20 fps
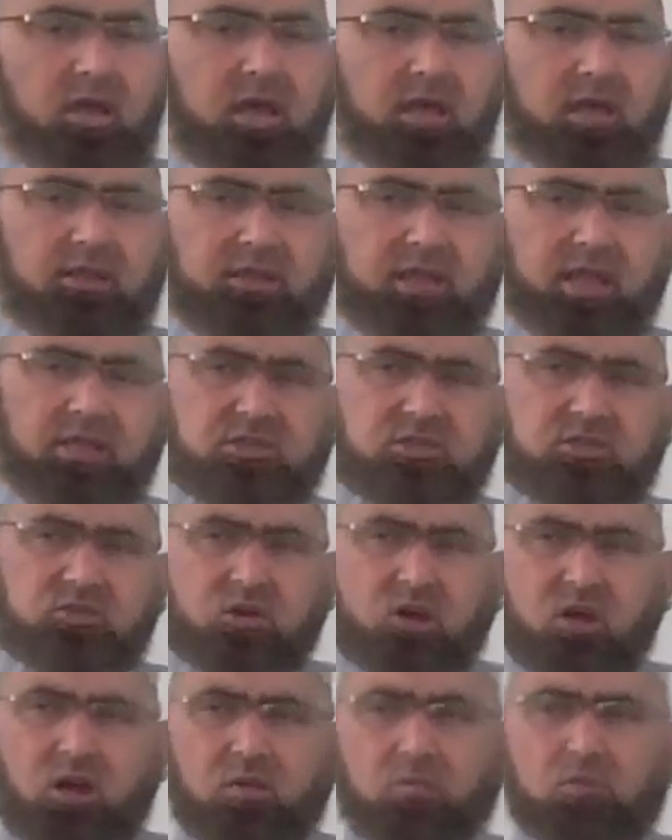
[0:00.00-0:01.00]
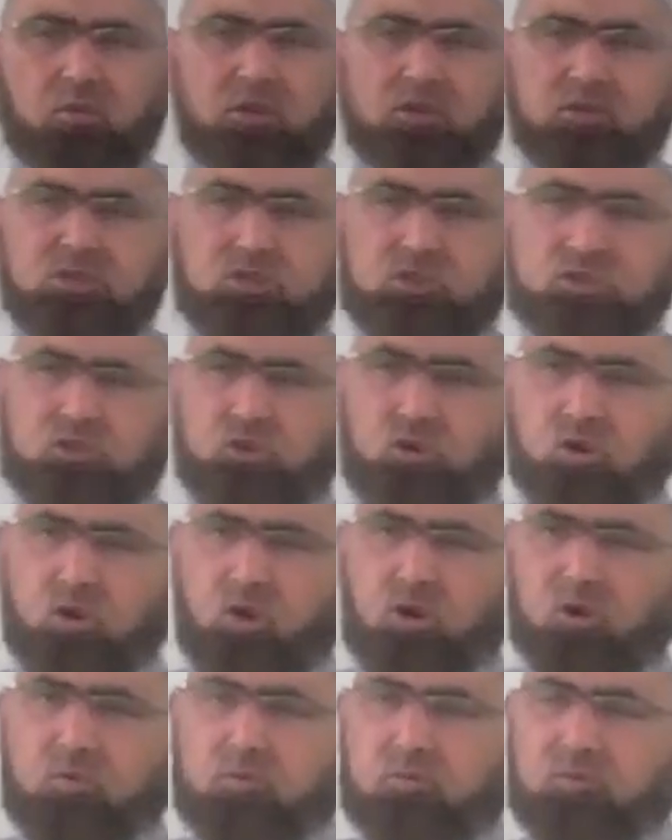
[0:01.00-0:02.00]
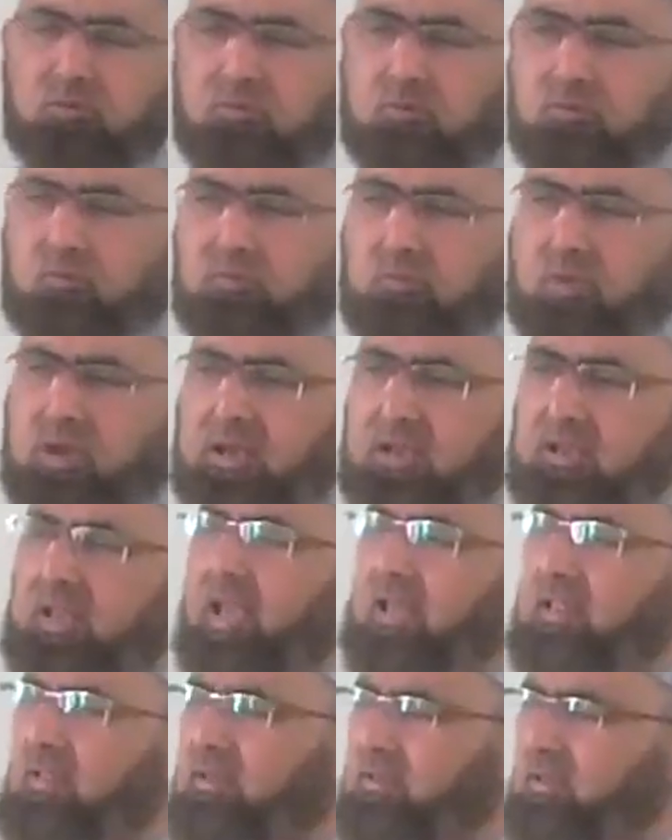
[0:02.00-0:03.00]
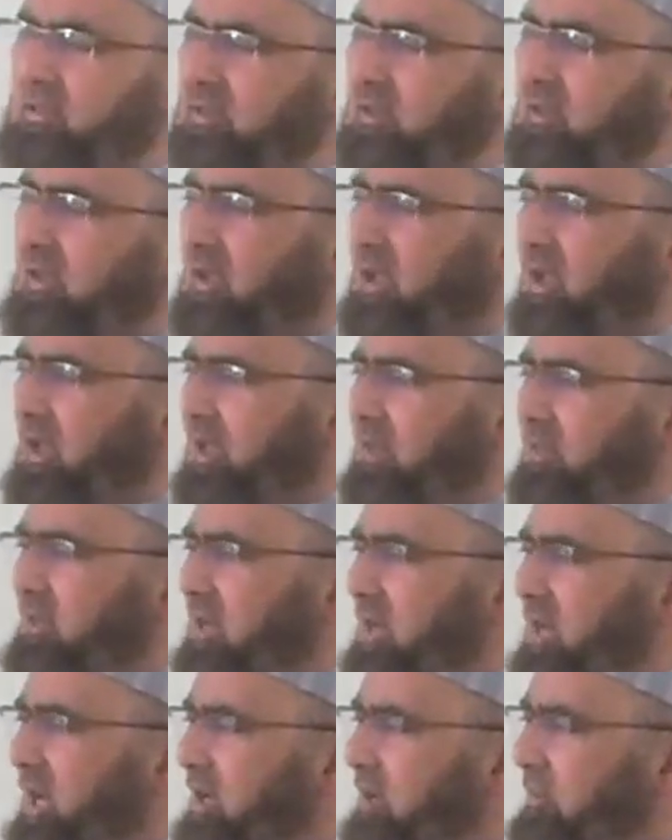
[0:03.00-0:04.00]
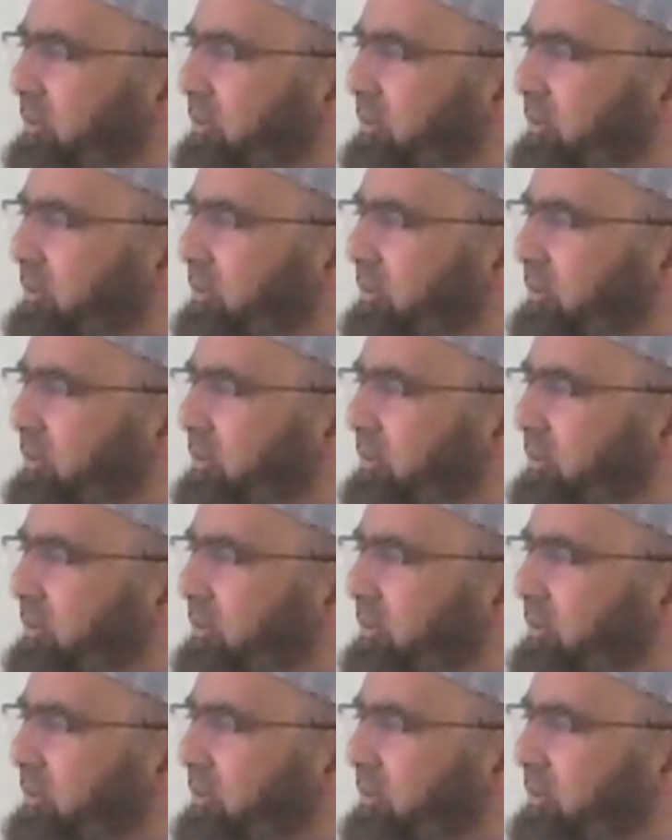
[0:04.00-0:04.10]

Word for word: And that storm was so intense that it